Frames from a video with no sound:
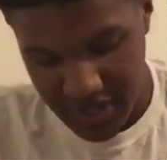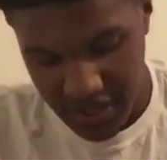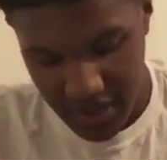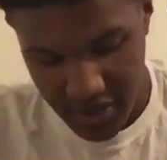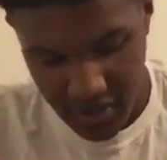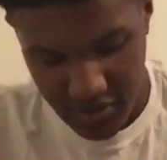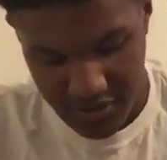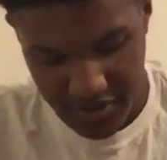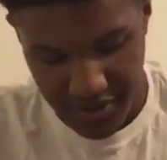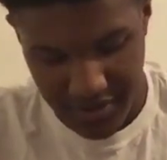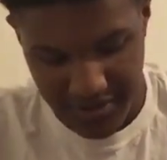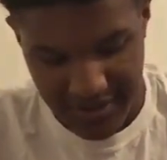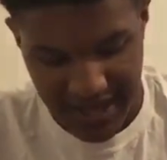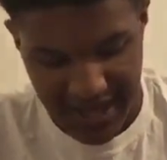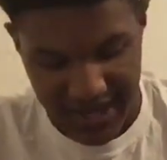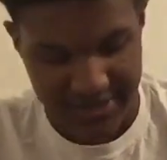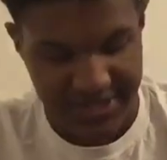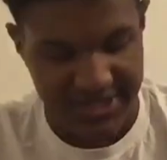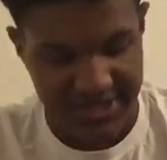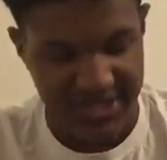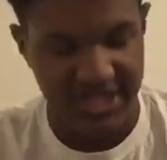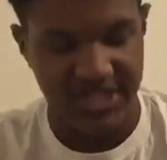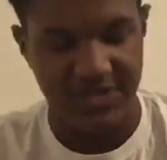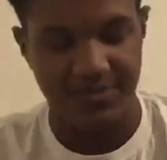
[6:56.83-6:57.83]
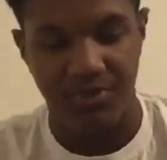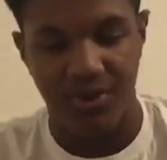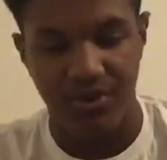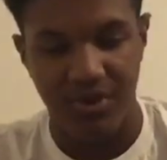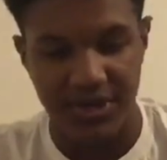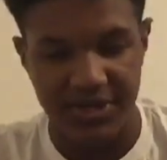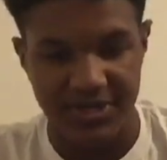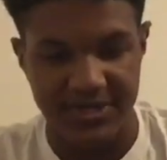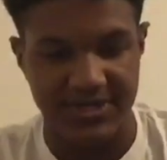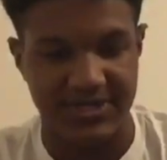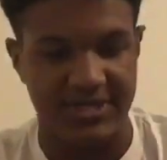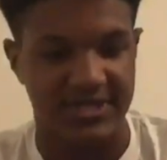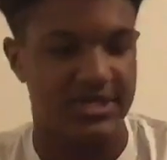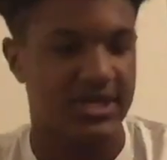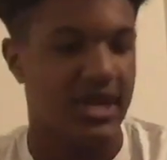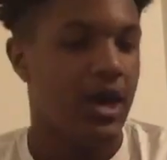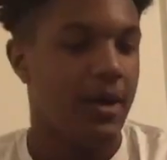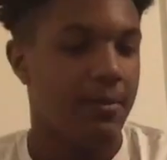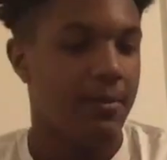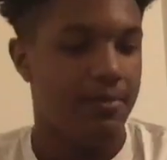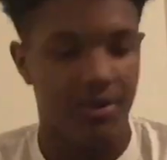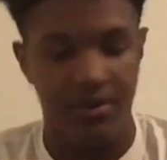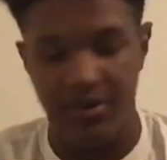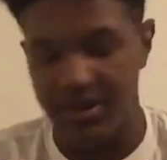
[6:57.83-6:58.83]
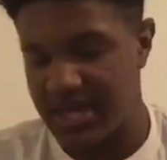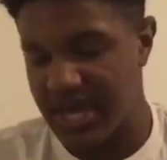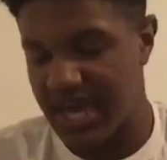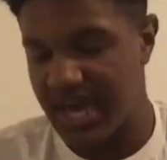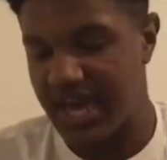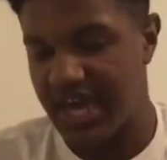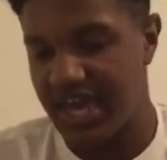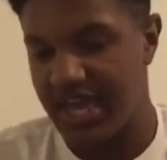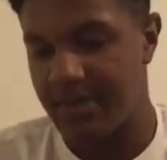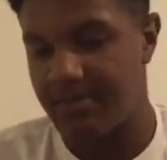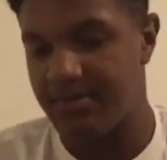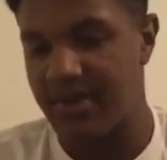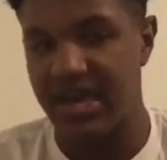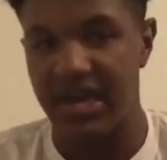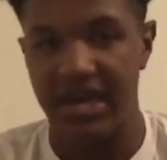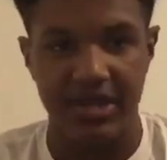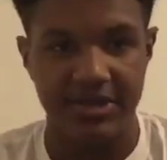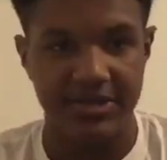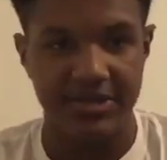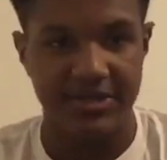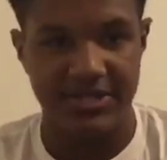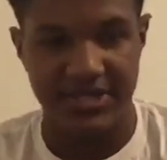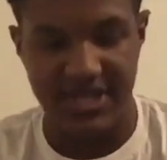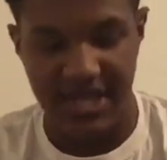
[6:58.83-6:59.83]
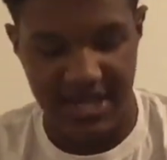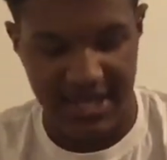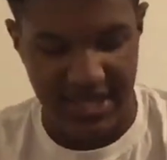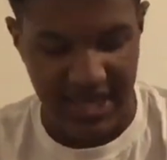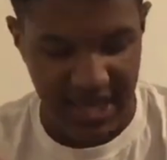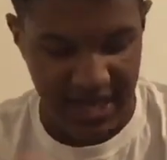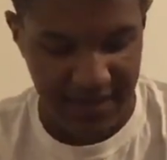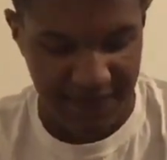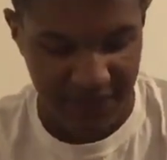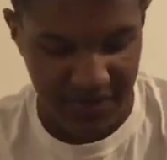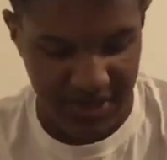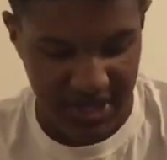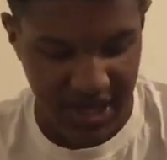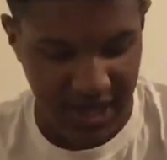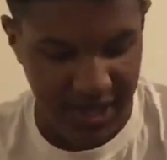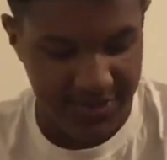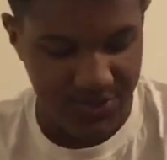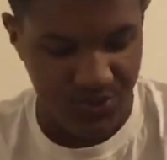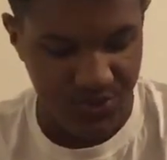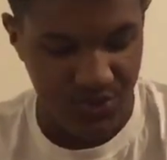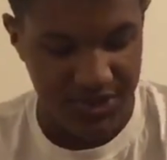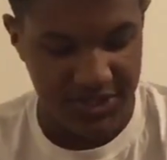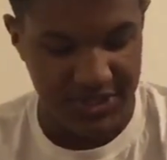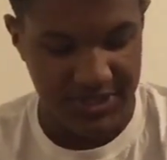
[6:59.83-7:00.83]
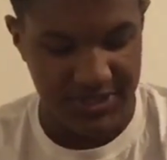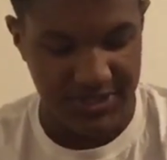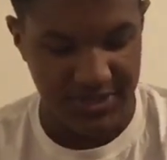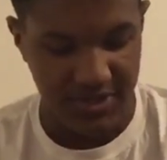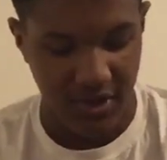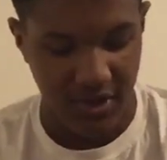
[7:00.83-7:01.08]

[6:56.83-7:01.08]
They only allow 6 points per game in the second half of games, which is